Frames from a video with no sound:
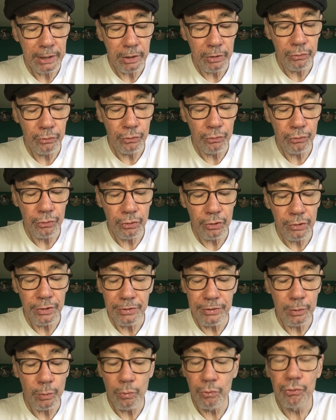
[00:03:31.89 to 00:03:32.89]
understood
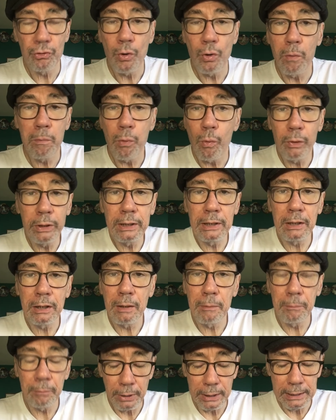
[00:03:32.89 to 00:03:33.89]
that there was no point in
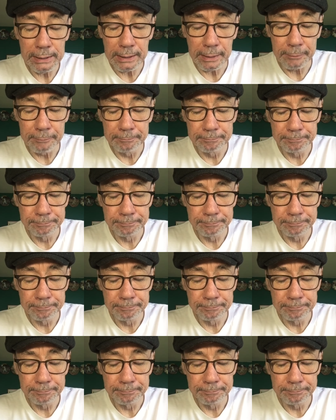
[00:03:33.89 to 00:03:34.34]
complaining.